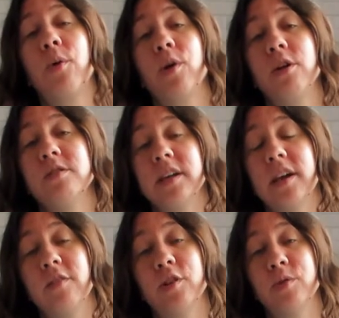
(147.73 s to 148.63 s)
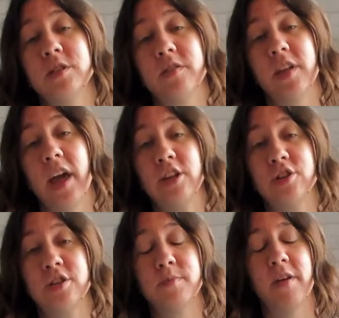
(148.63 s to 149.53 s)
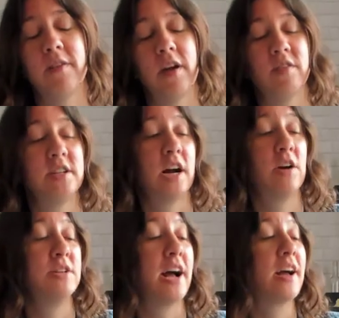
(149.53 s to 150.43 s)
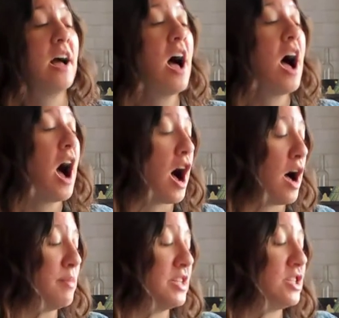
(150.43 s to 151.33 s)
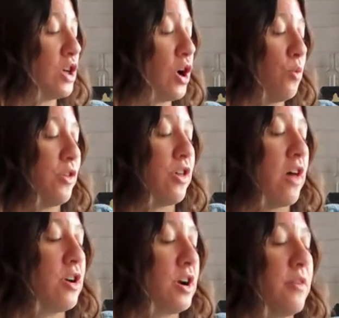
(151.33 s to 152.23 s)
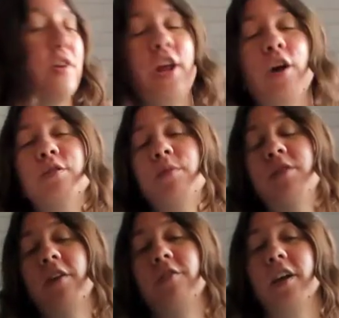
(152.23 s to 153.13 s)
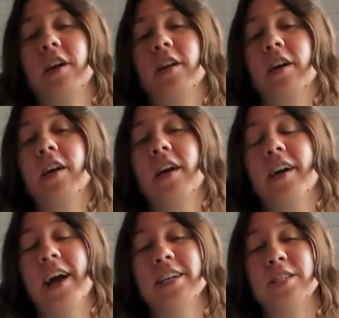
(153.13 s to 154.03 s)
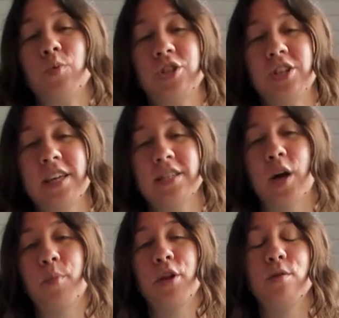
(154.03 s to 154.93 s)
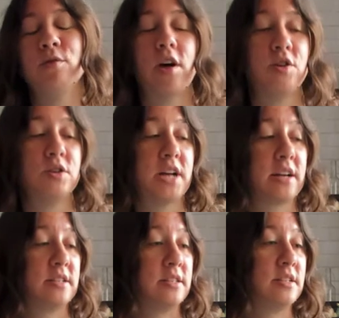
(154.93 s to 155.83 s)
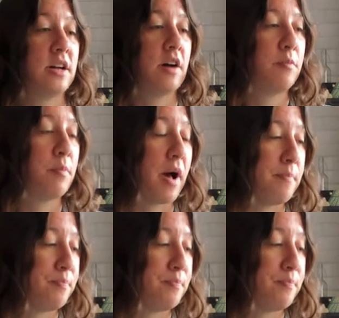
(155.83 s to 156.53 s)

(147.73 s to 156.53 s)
we're using Influence of the Angels, my favorite tarot deck. So with other videos, I'm definitely going to kind of switch things up and use other decks and stuff. But